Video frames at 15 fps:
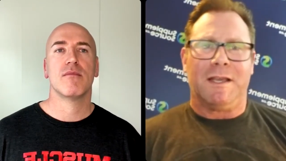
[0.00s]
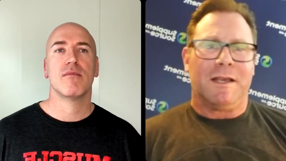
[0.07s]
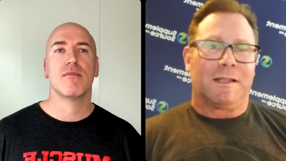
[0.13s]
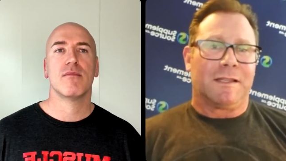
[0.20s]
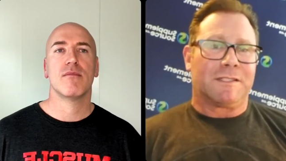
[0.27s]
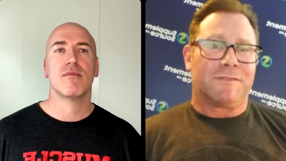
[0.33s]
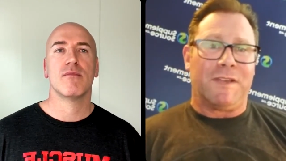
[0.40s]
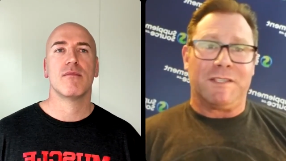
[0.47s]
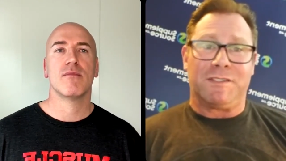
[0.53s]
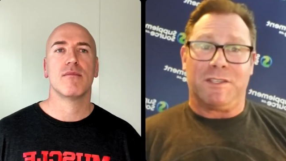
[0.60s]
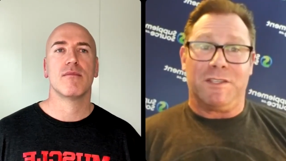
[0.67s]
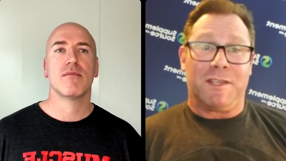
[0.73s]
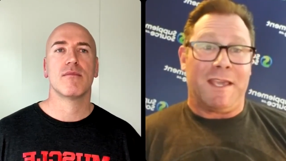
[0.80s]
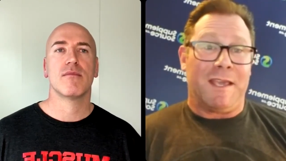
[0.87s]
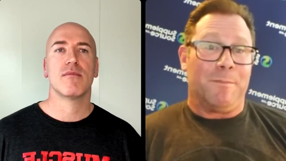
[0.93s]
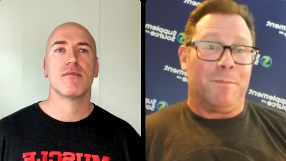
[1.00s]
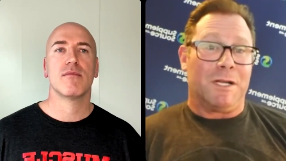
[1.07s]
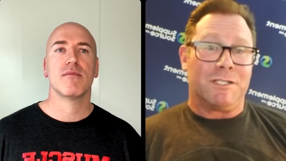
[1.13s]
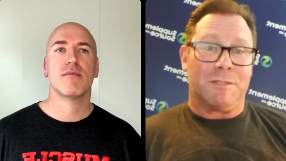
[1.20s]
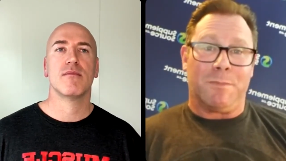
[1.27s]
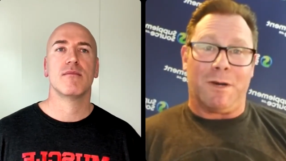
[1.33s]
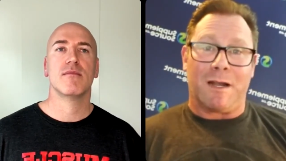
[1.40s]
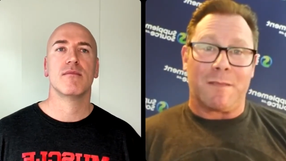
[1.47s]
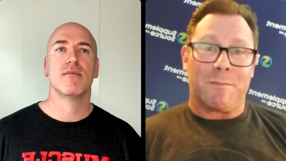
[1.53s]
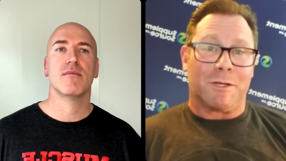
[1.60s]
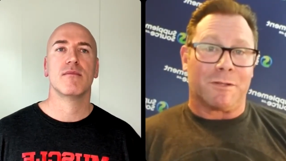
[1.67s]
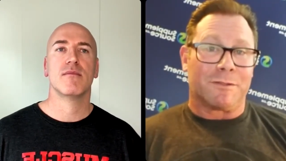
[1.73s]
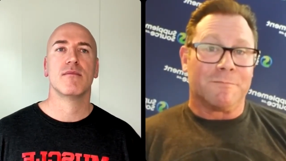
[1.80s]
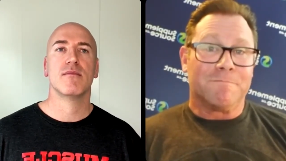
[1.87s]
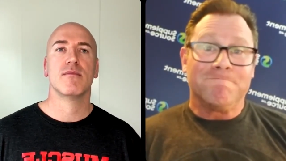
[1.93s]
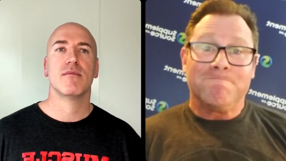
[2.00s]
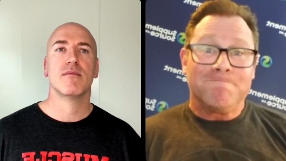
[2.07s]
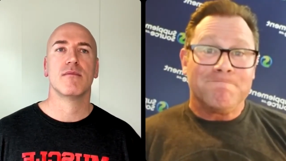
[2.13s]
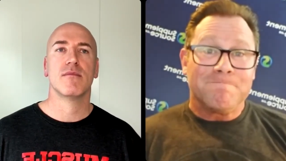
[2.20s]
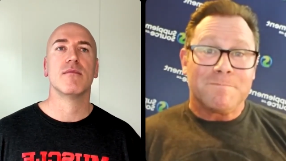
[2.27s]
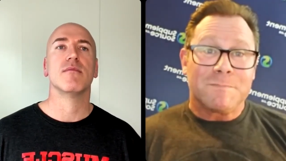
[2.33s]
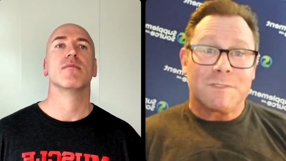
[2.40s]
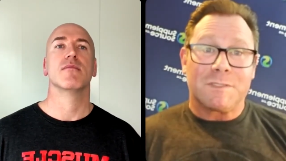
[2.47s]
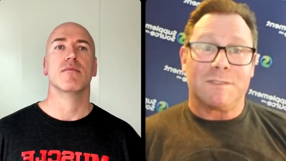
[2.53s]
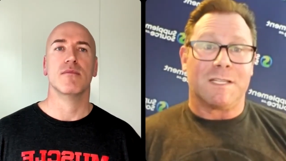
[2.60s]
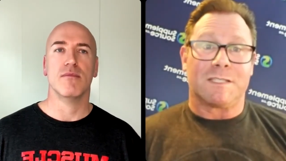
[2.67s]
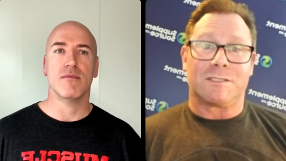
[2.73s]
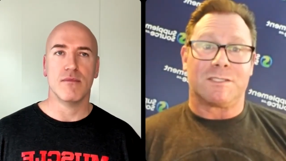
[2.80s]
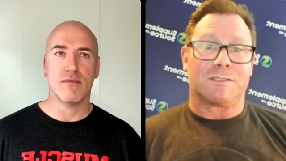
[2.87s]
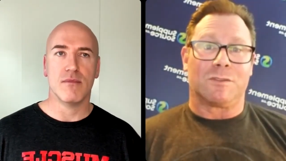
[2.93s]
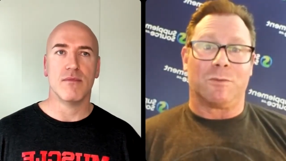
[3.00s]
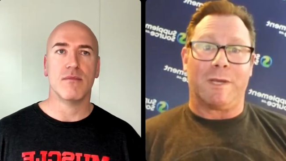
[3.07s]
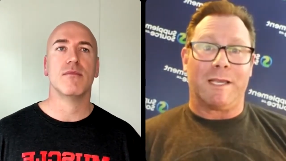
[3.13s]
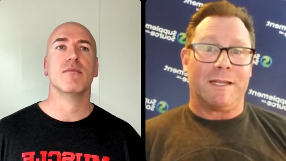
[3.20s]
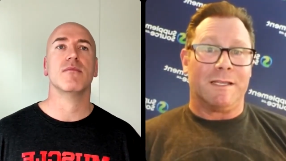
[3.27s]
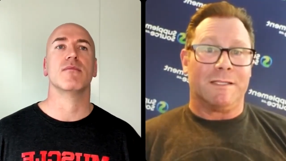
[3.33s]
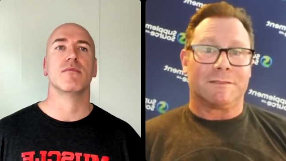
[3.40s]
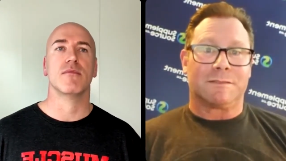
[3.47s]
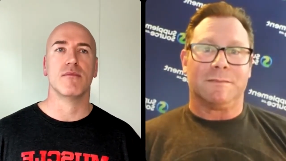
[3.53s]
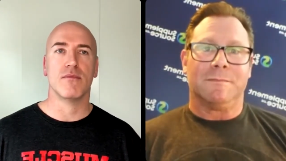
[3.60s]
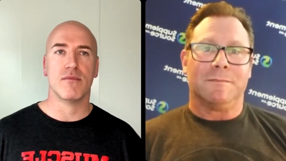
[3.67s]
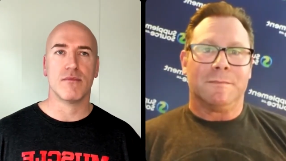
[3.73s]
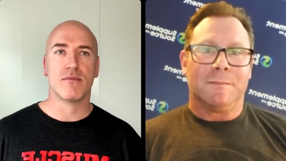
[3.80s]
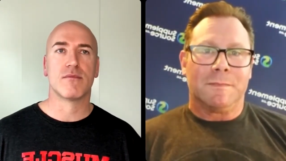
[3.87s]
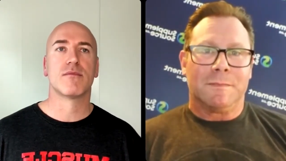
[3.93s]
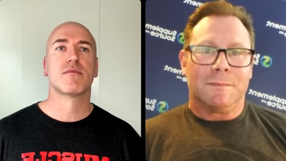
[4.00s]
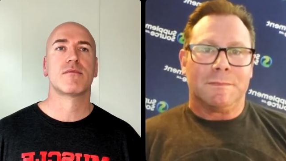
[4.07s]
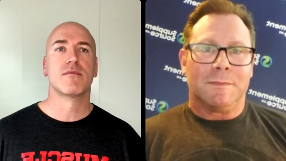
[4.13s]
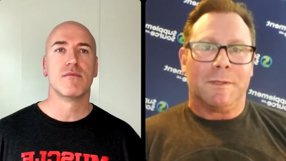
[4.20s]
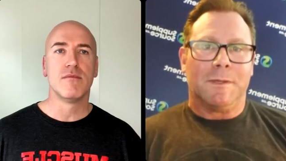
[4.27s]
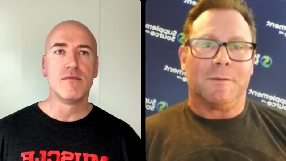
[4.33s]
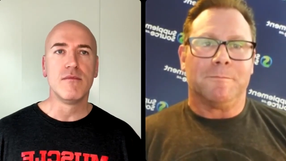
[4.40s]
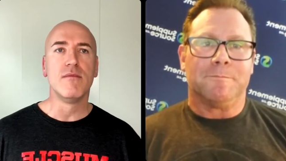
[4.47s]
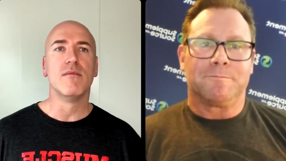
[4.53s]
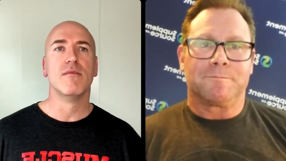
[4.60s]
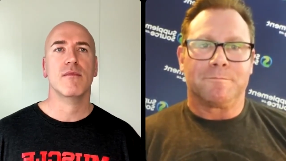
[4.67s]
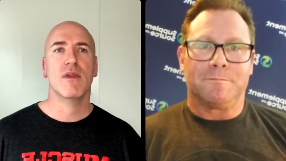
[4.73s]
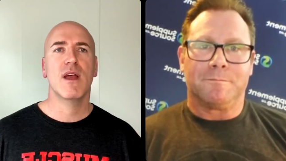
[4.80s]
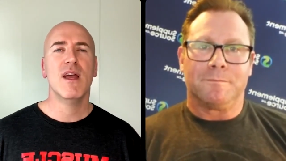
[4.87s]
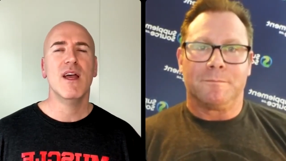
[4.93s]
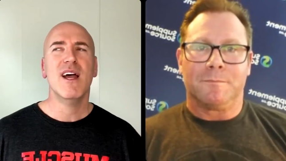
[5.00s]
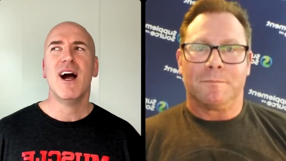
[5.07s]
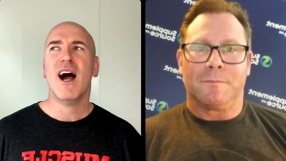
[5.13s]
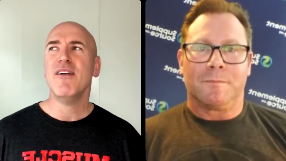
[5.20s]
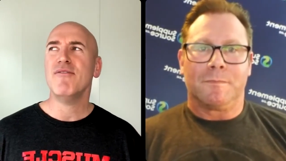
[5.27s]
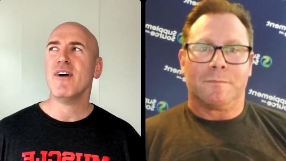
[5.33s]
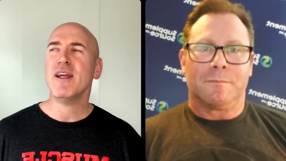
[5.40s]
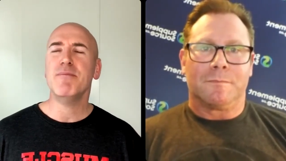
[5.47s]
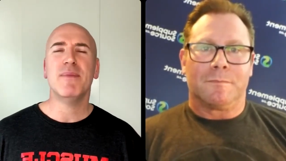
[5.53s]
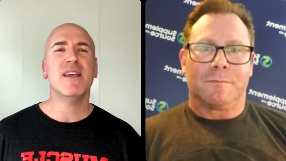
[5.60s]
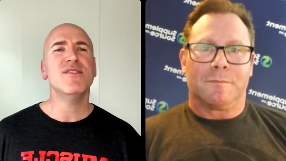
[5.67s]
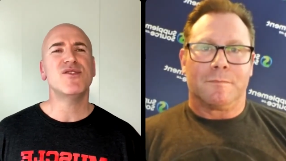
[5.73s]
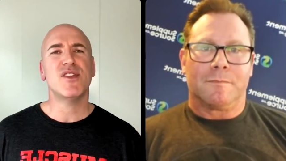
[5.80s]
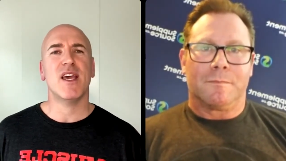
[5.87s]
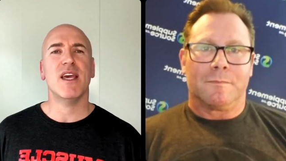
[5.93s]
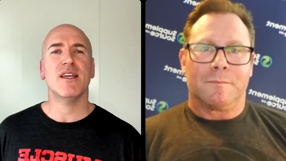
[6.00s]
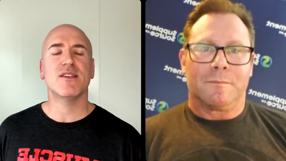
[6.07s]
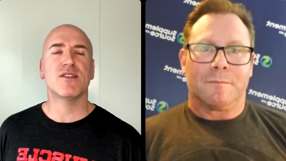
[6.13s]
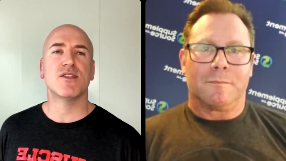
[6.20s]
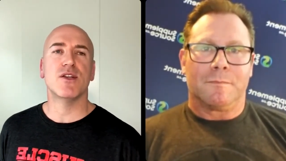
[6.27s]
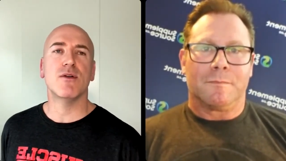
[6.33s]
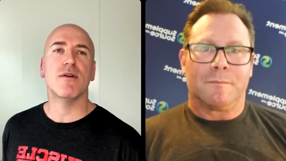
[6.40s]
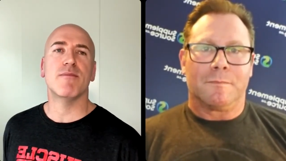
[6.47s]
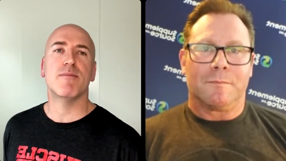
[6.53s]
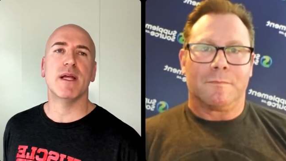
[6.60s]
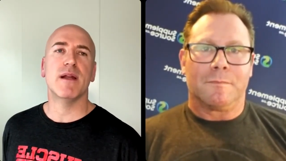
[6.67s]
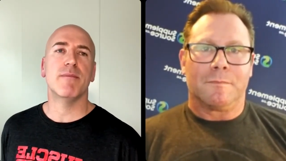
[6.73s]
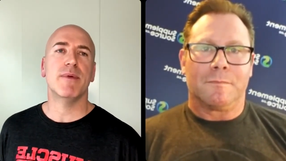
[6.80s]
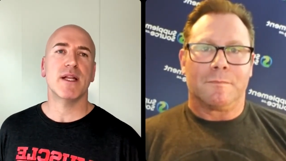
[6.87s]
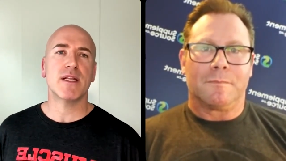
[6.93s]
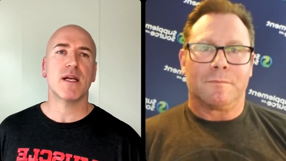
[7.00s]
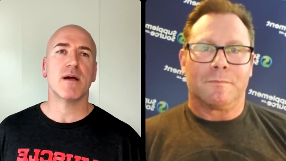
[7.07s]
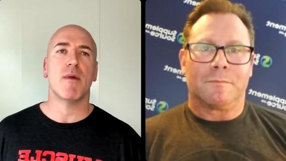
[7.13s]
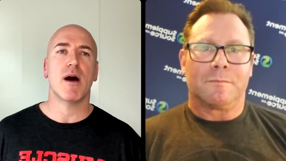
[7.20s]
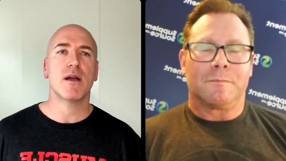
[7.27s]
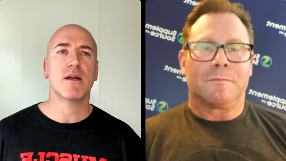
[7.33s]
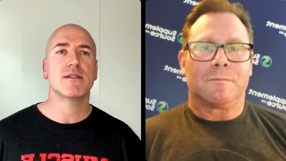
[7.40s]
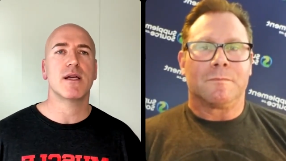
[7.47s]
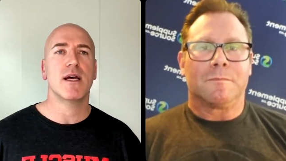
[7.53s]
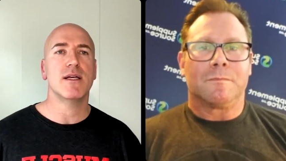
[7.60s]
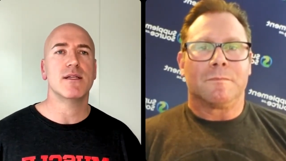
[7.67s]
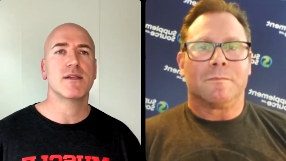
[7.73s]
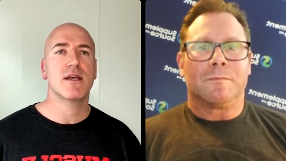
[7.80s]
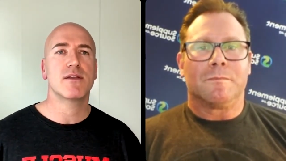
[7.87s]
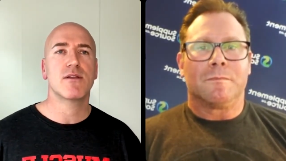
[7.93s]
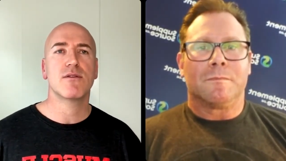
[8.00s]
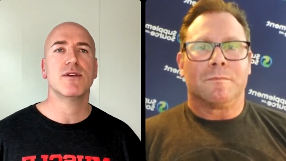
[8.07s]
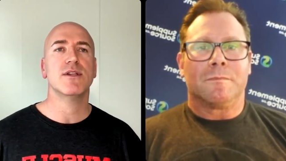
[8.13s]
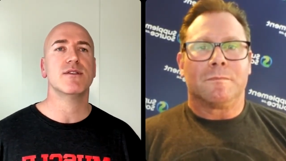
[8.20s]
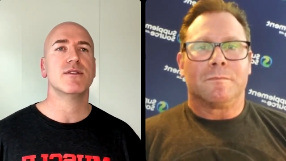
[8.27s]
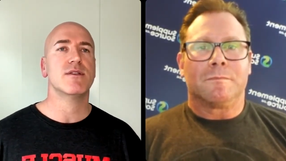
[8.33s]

Speaker 1: let's face it, you can't budget bodybuild.
Speaker 2: Mm. That's just the way it is. Mm. I find B C A As too have been a bit commoditized. Like they're just